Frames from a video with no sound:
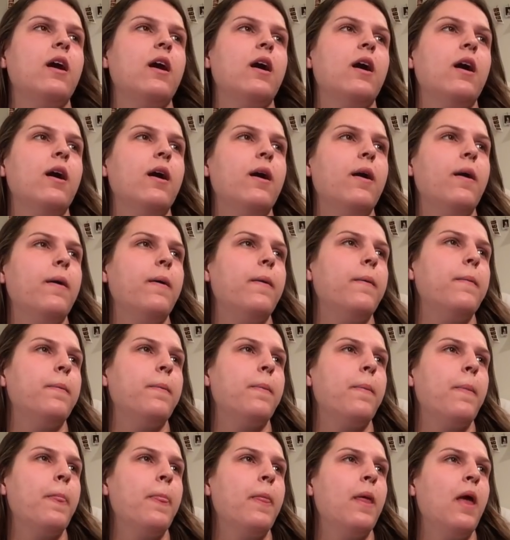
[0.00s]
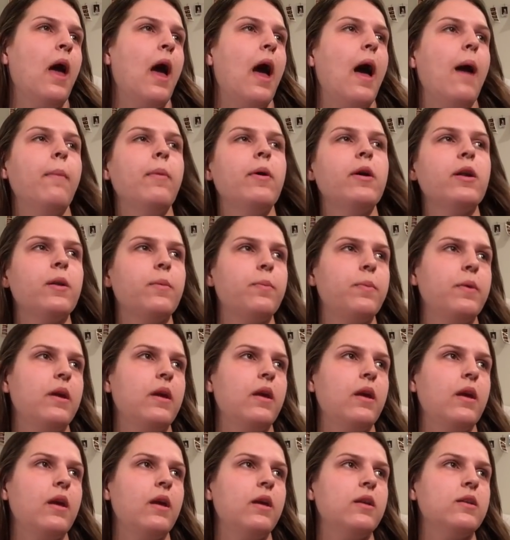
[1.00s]
I'm gonna
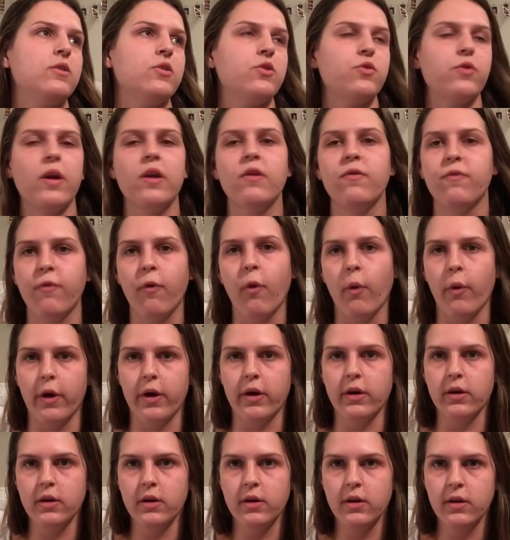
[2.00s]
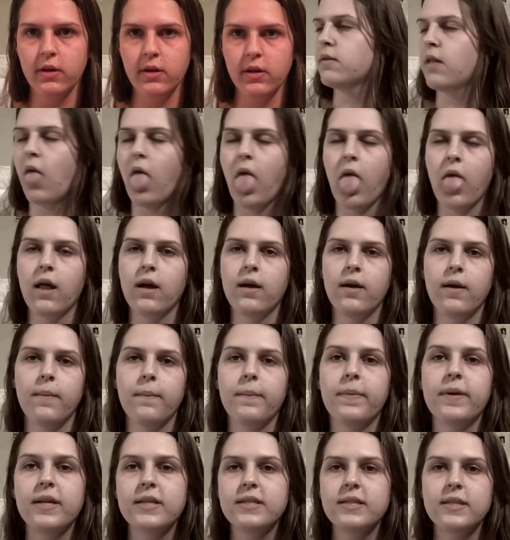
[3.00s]
be straightforward,
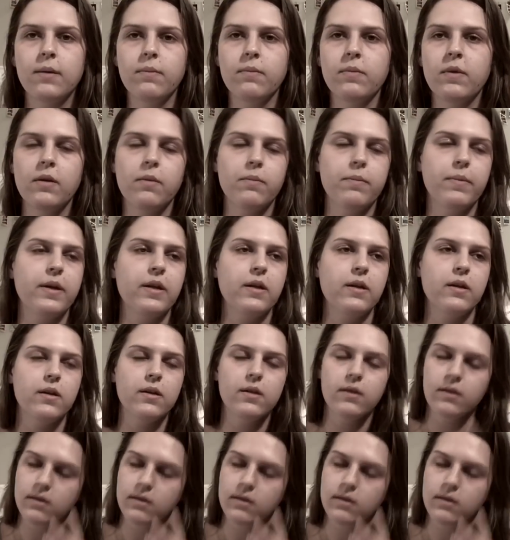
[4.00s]
but it's something, but